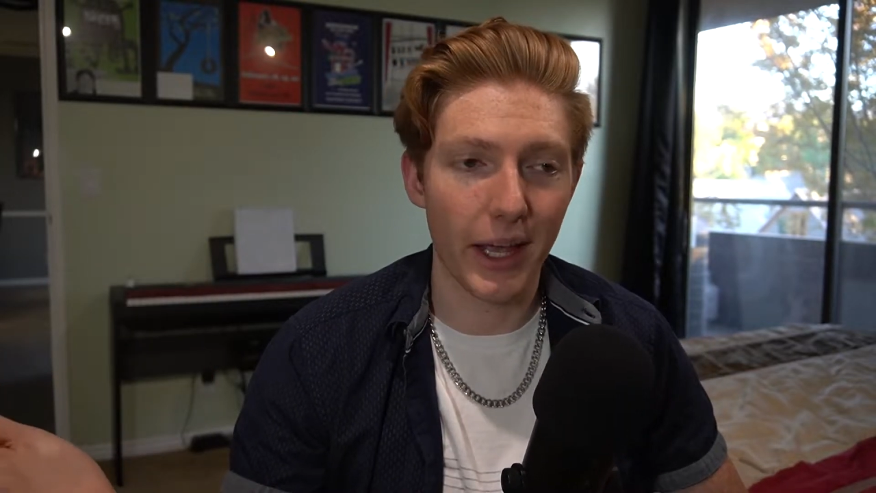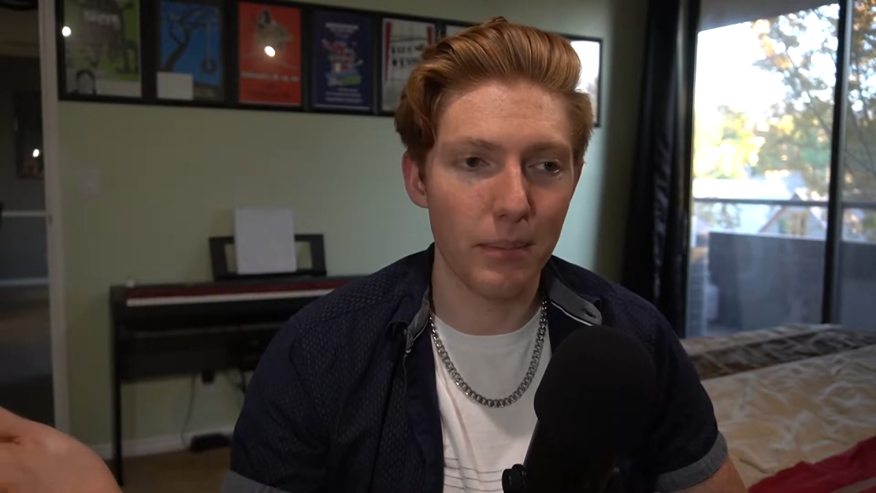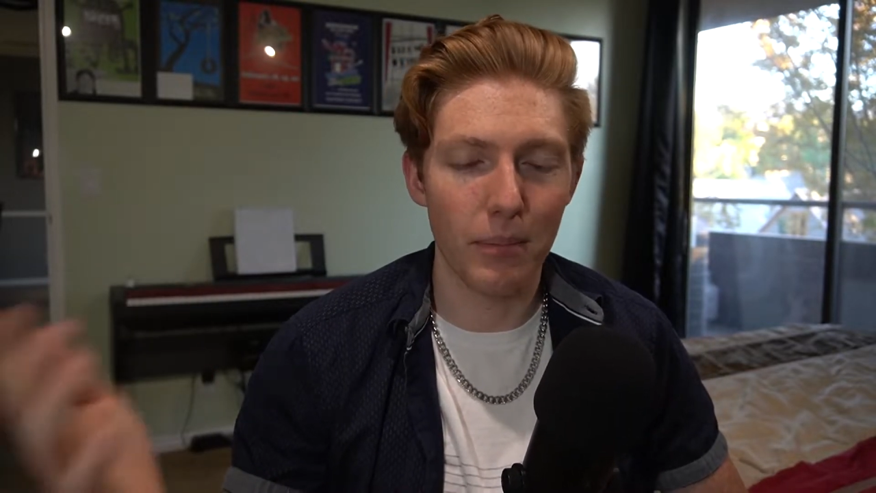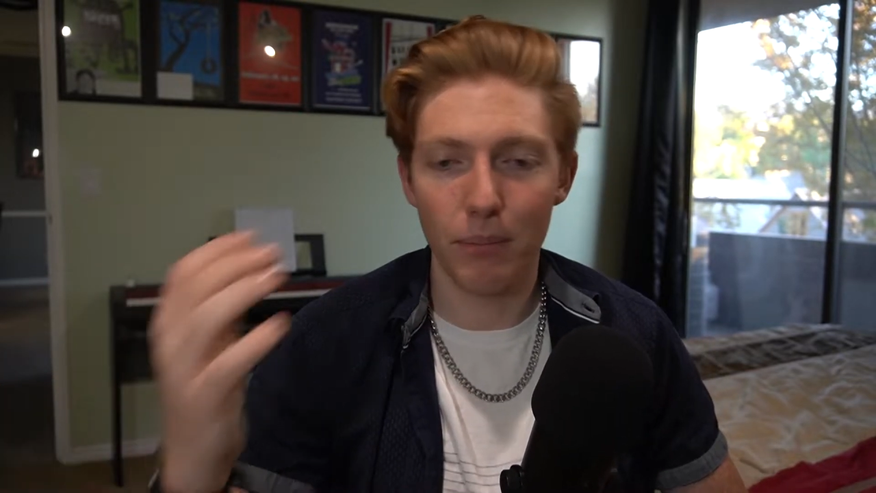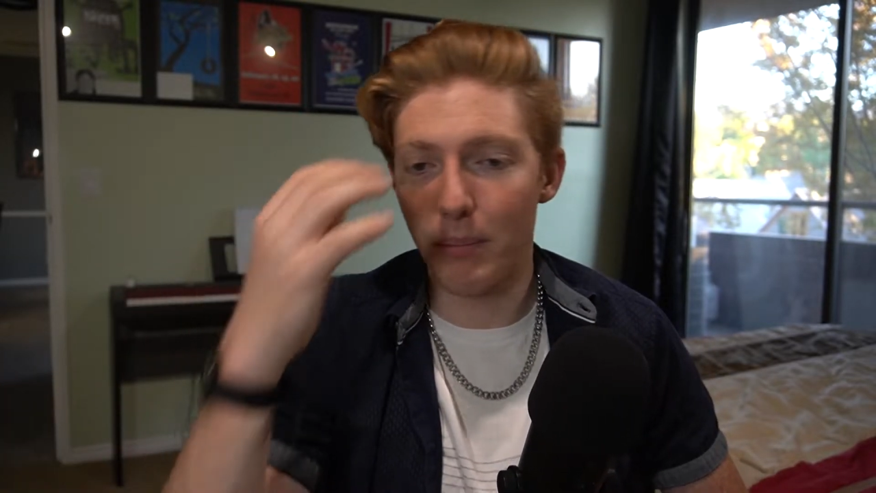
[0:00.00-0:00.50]

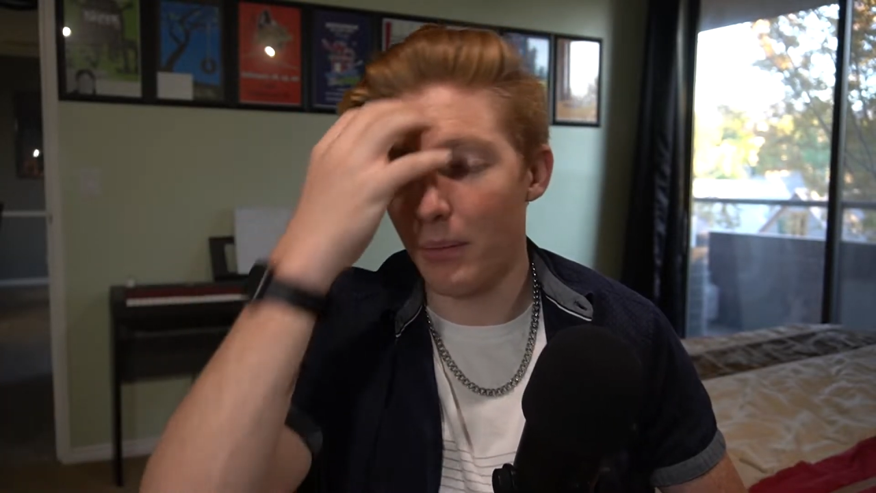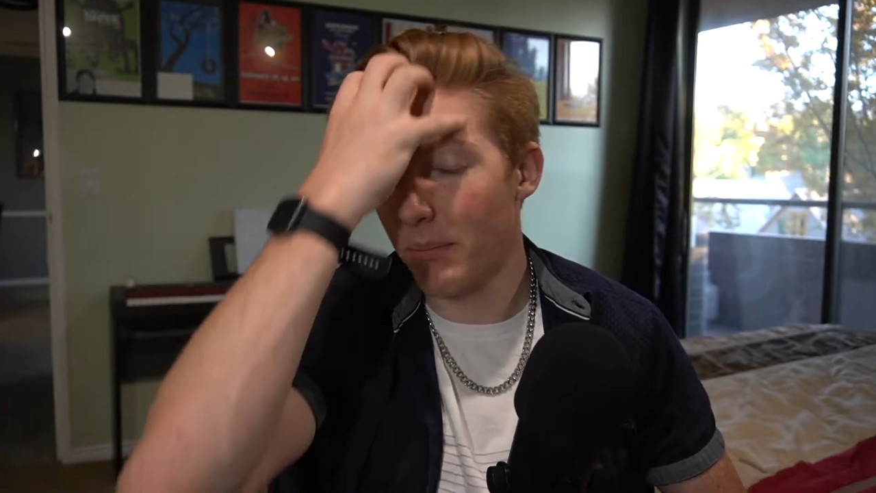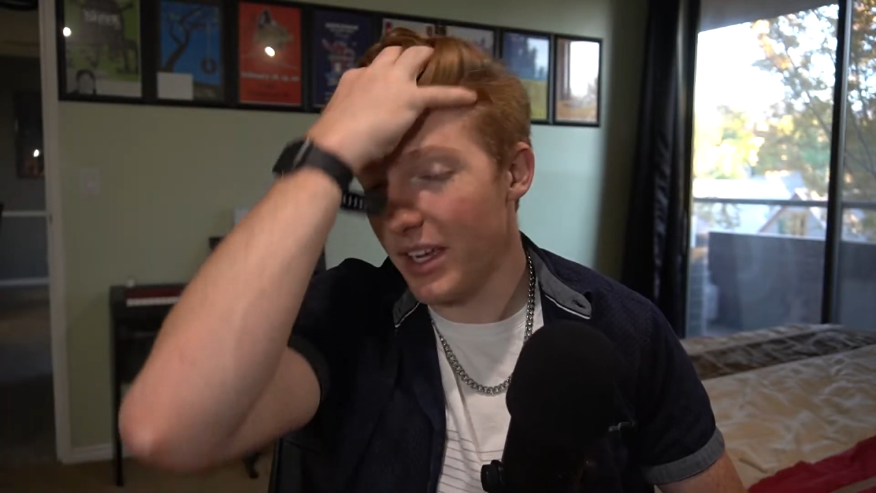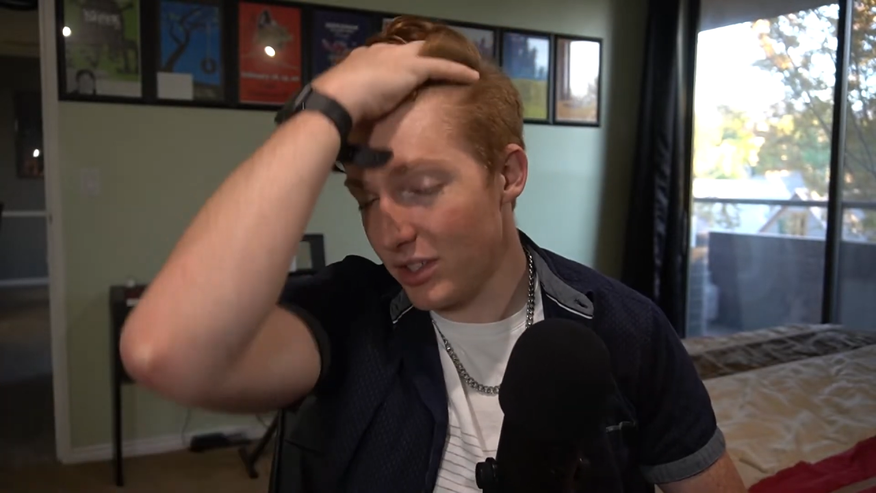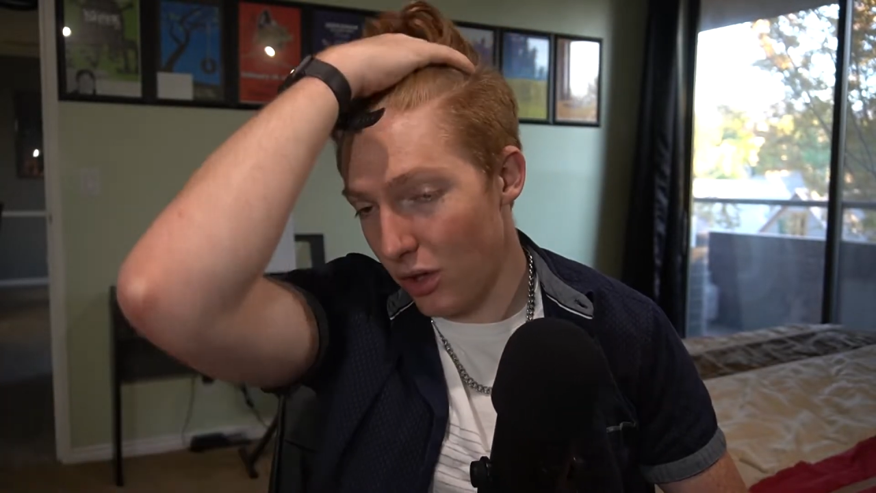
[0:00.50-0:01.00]
and
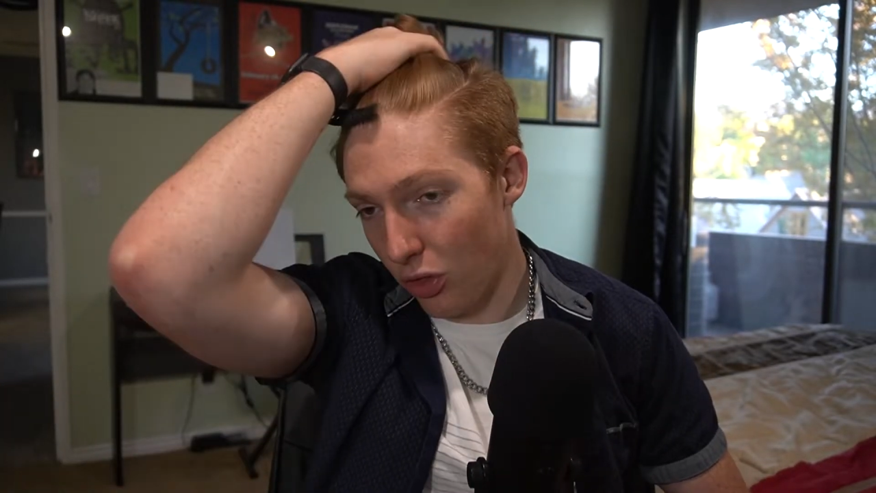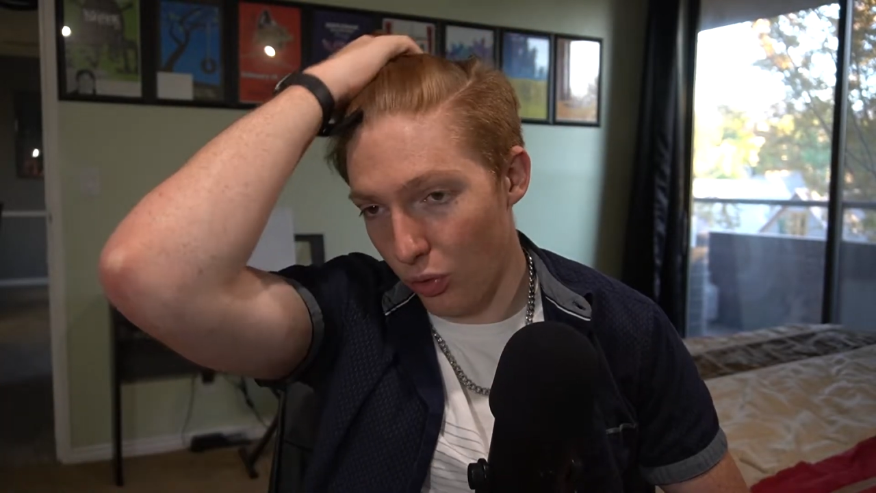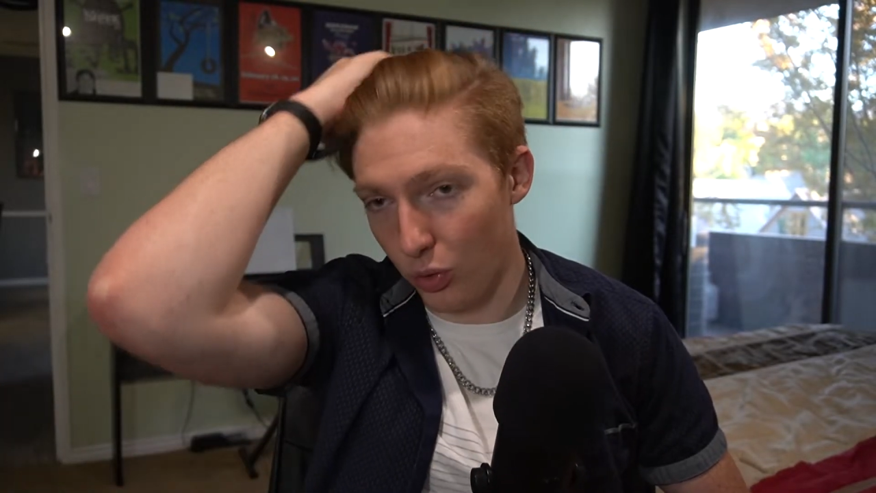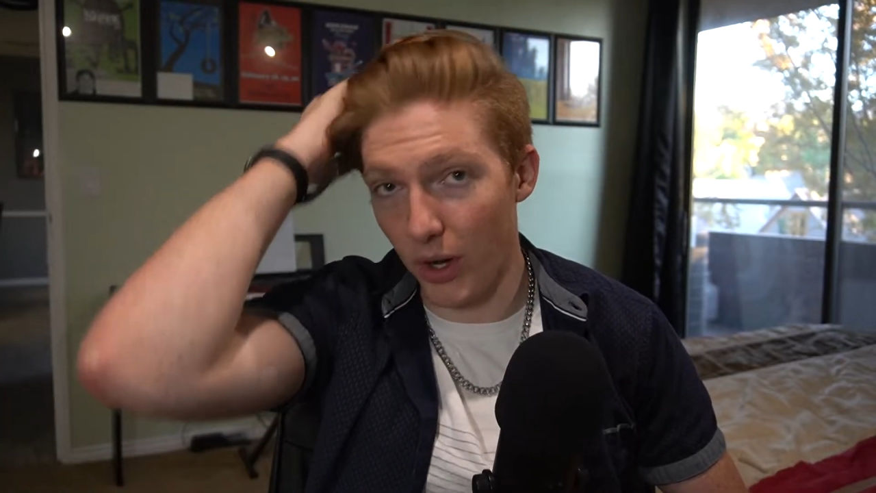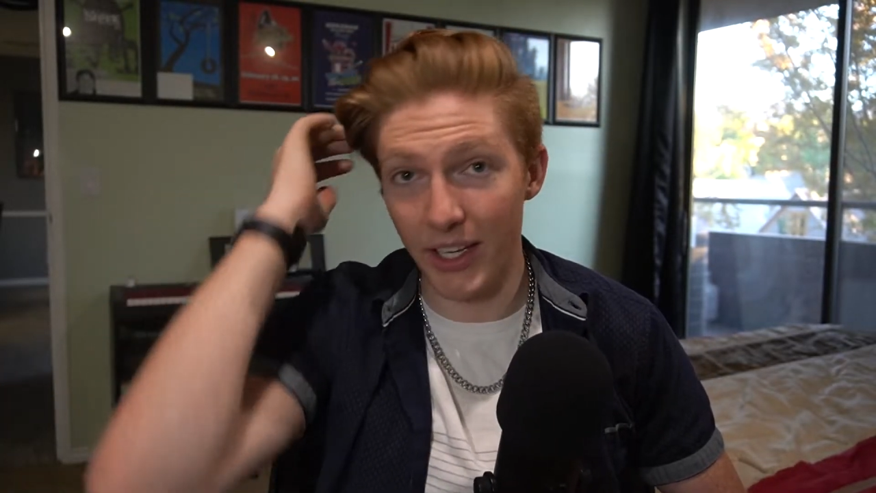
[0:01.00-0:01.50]
Mason
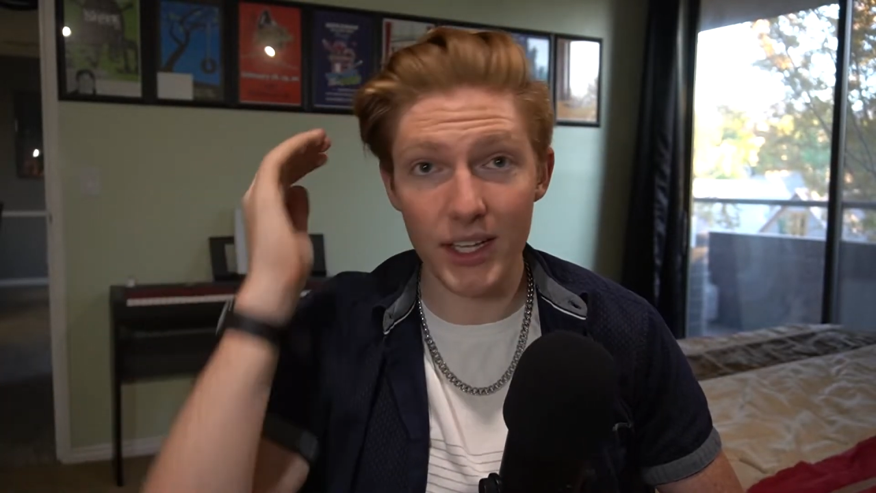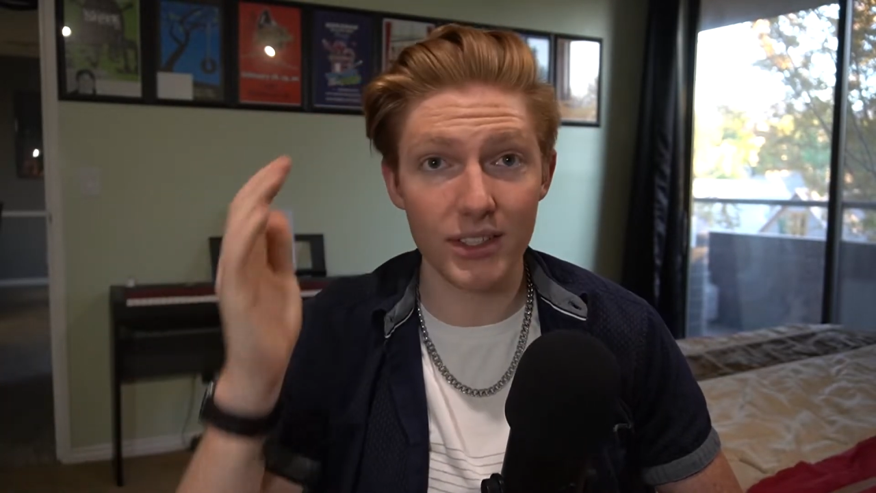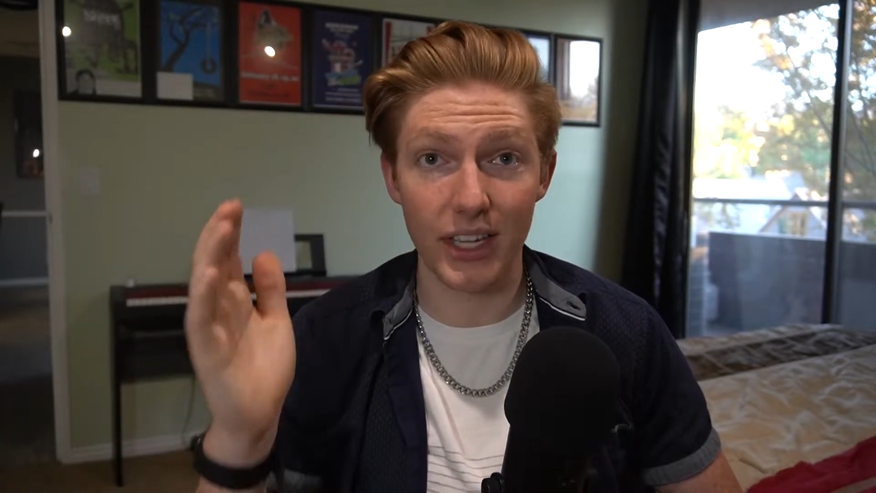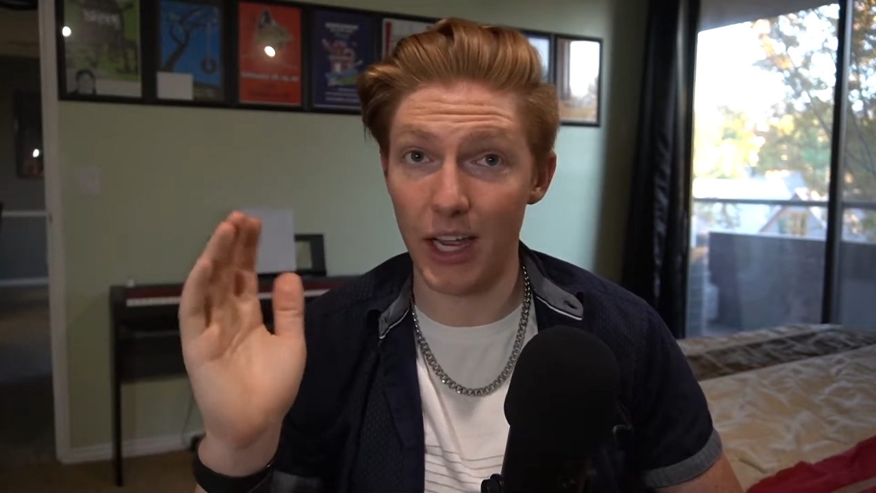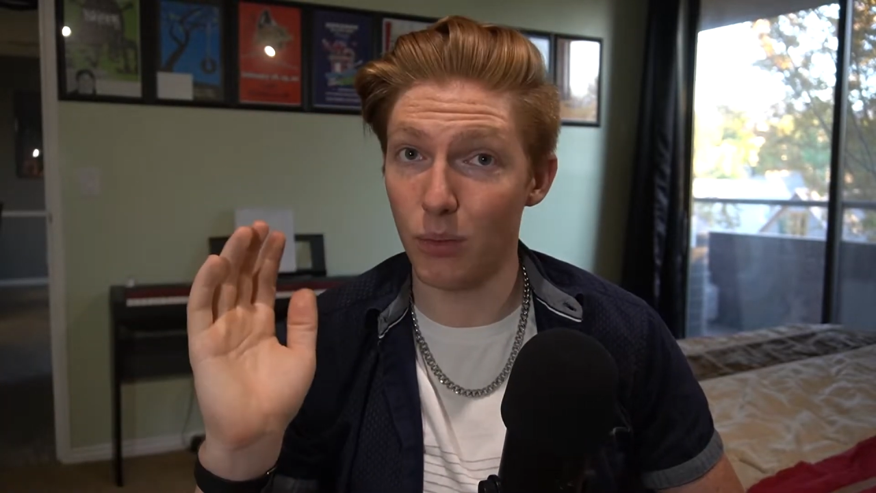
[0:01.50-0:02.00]
threw
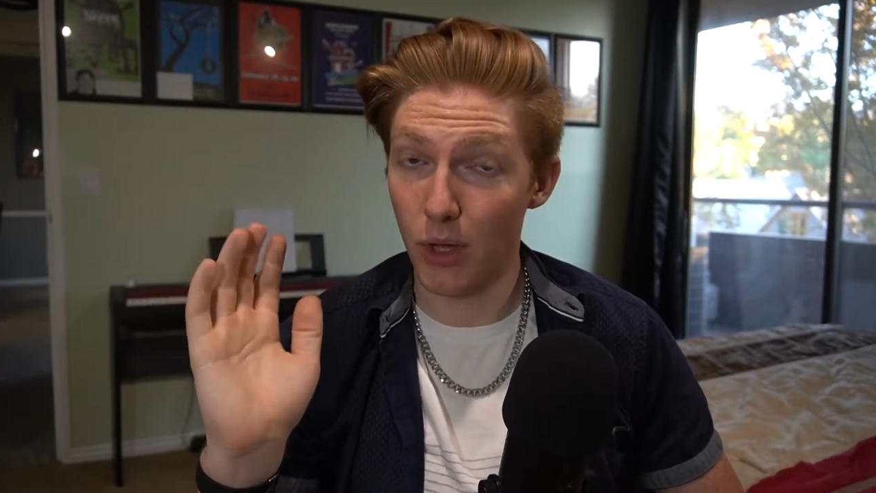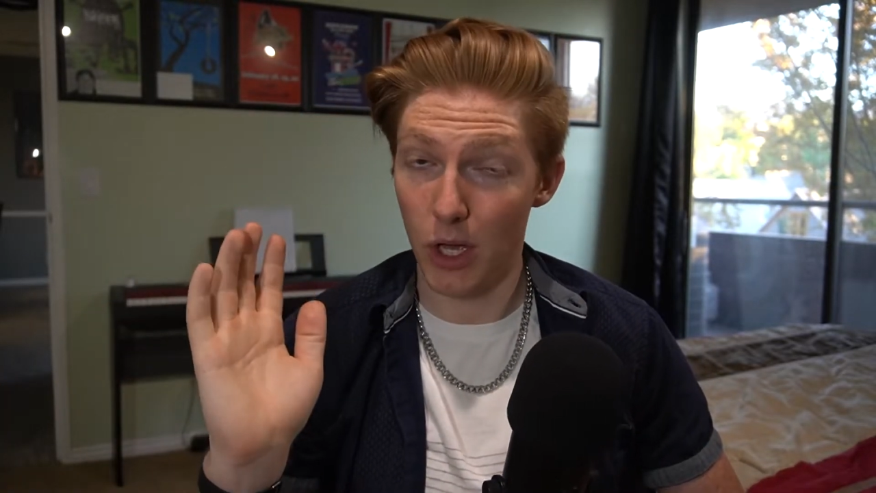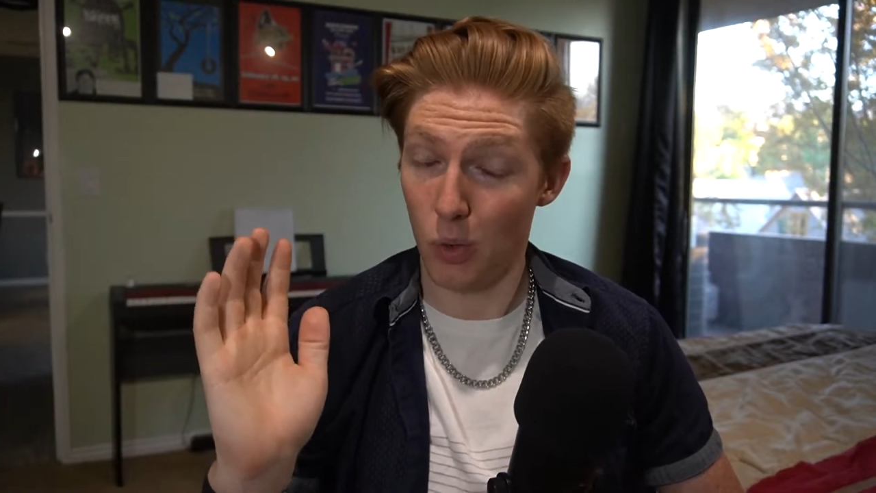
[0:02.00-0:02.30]
against a